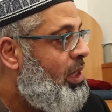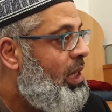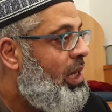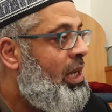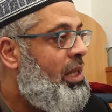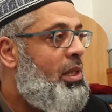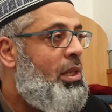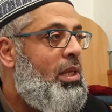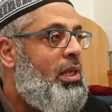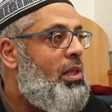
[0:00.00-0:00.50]

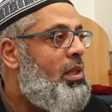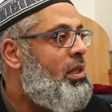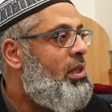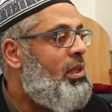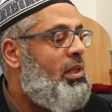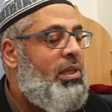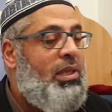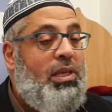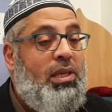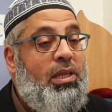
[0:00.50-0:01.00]
And they,
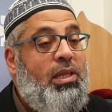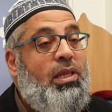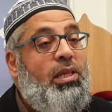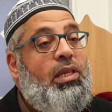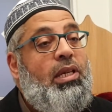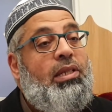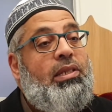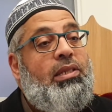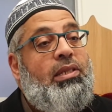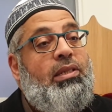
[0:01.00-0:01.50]
they, they
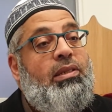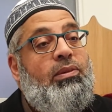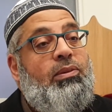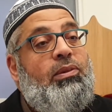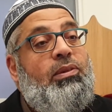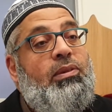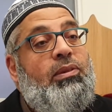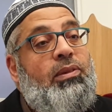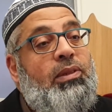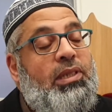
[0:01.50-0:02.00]
just,
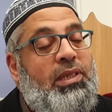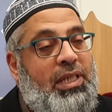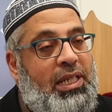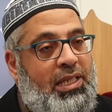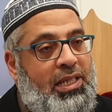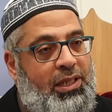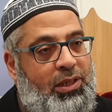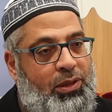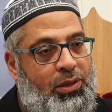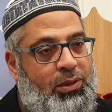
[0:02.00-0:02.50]
what can
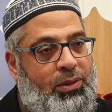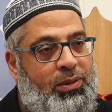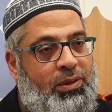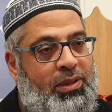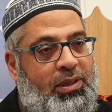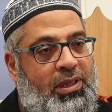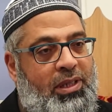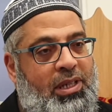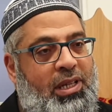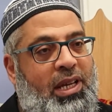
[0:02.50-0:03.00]
I do?
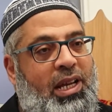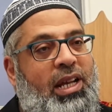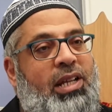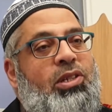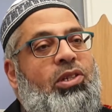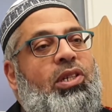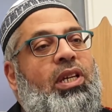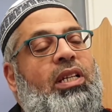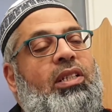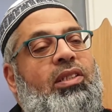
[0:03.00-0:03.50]

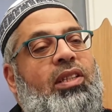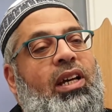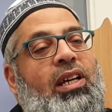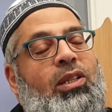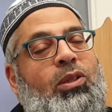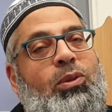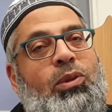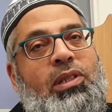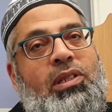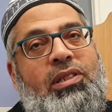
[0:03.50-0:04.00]
And
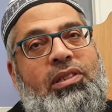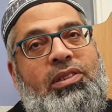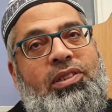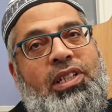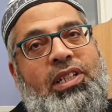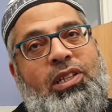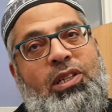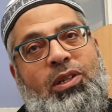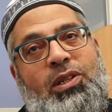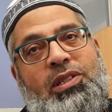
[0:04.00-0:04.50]
shaitan will
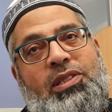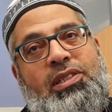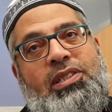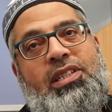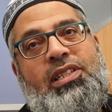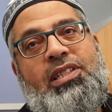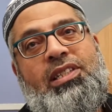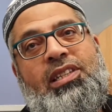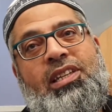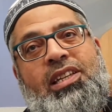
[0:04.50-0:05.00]
trick you and
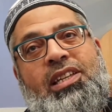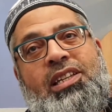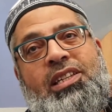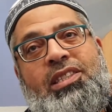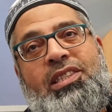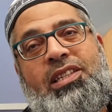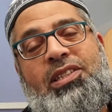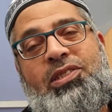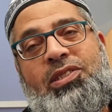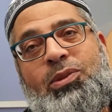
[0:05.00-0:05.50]
say,
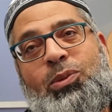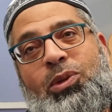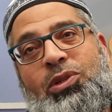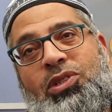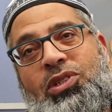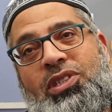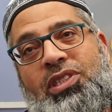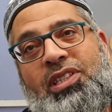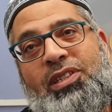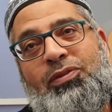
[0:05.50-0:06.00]
just
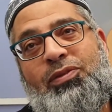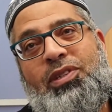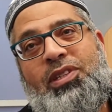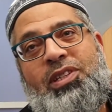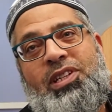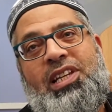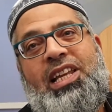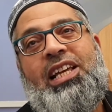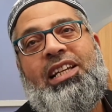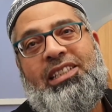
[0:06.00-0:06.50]
watch TV,
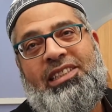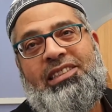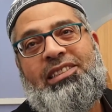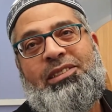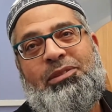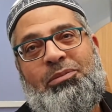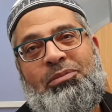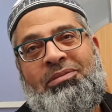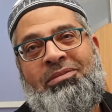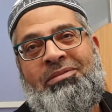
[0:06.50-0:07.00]
relax.